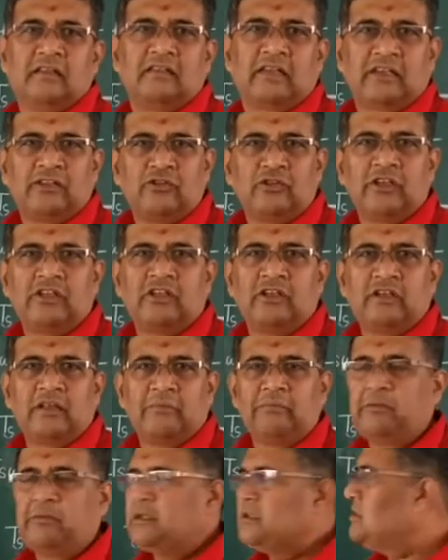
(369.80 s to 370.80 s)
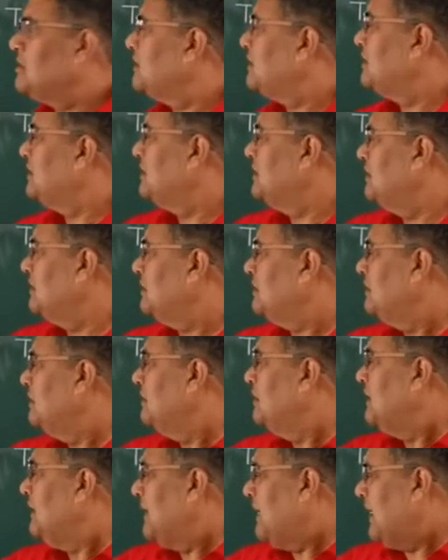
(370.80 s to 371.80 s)
the saturation temperature
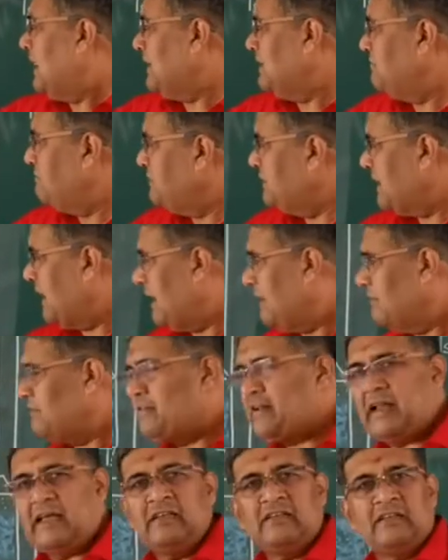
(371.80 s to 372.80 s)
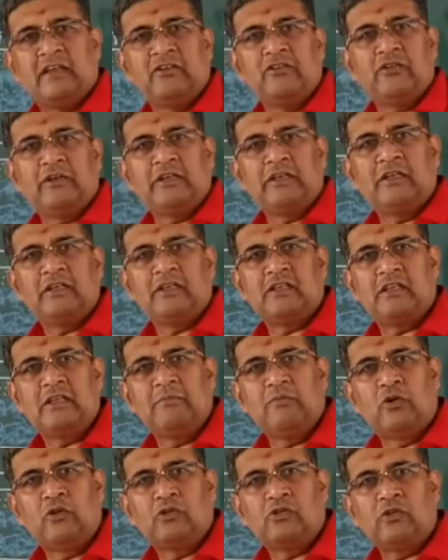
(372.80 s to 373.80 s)
here, and we have dry saturated
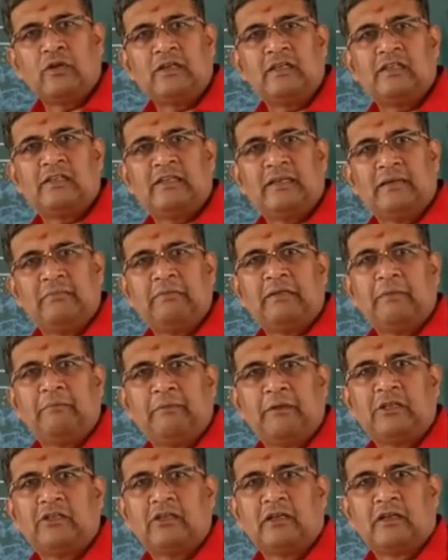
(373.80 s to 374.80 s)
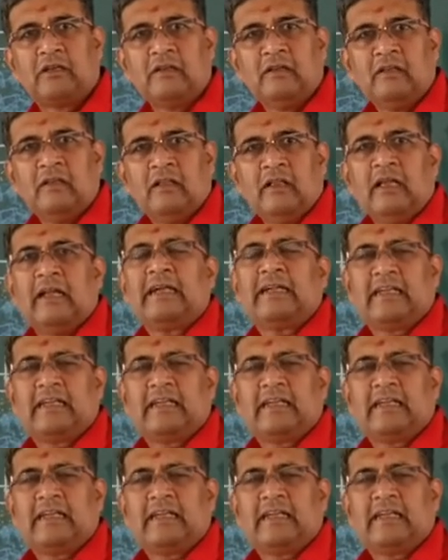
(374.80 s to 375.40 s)
steam also at the same temperature.